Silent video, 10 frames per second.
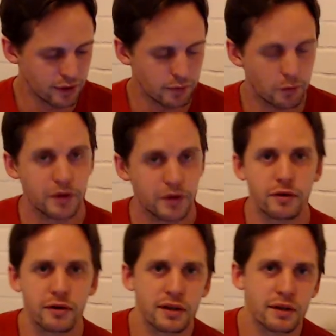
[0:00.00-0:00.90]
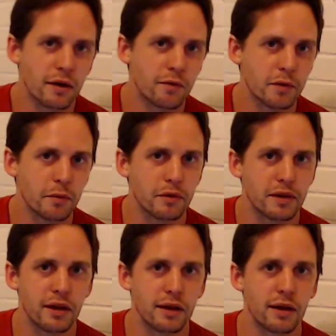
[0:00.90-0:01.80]
But when you start to get comfortable with
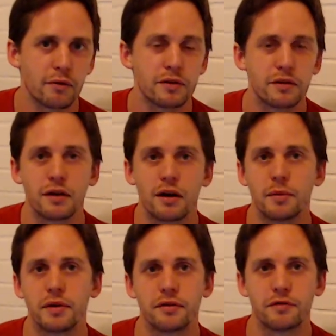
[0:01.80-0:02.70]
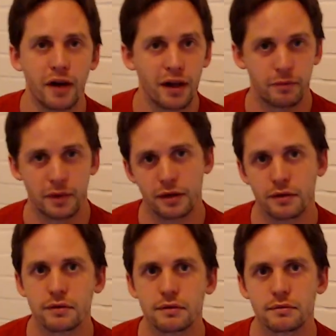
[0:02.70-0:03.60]
that, I want you to up it to 5
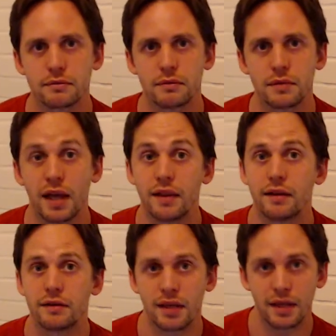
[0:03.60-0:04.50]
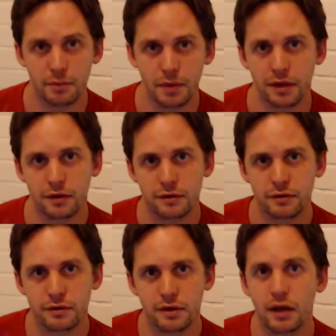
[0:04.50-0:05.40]
minutes and then 10
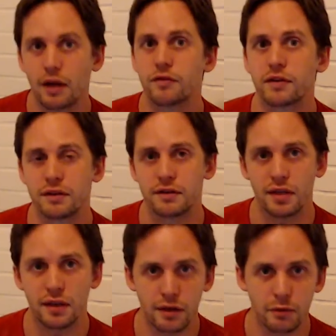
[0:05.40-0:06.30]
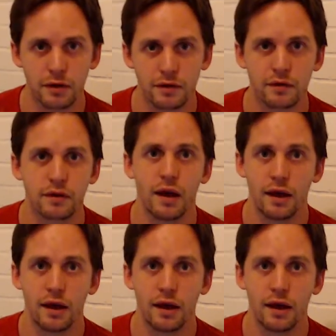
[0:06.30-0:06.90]
minutes of continuous,